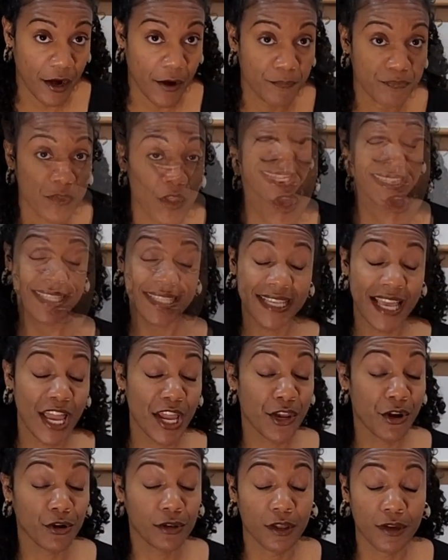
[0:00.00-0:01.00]
Let's say
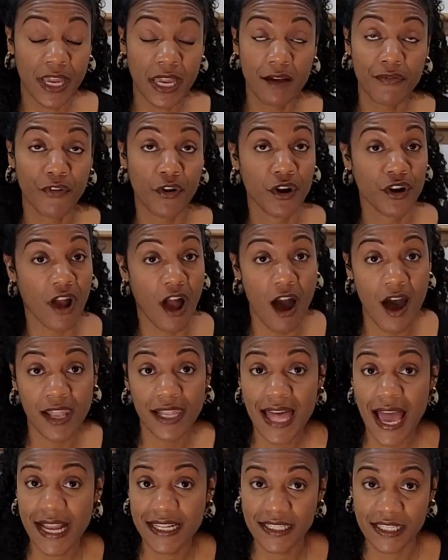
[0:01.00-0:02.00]
you're looking for an
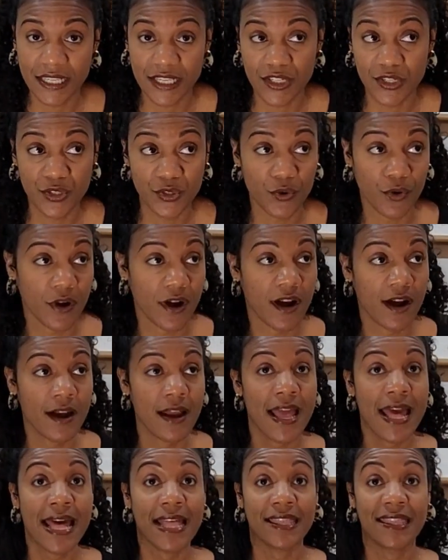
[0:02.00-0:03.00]
online tea store
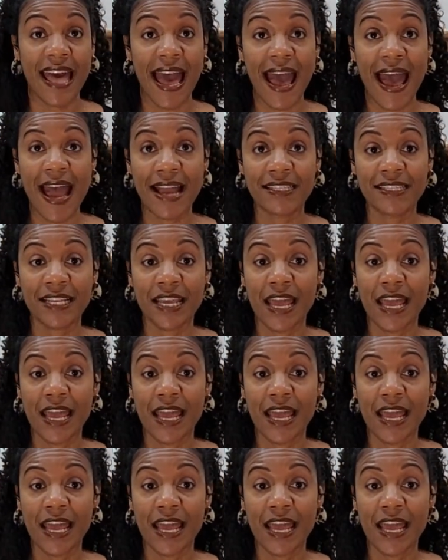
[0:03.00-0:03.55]
that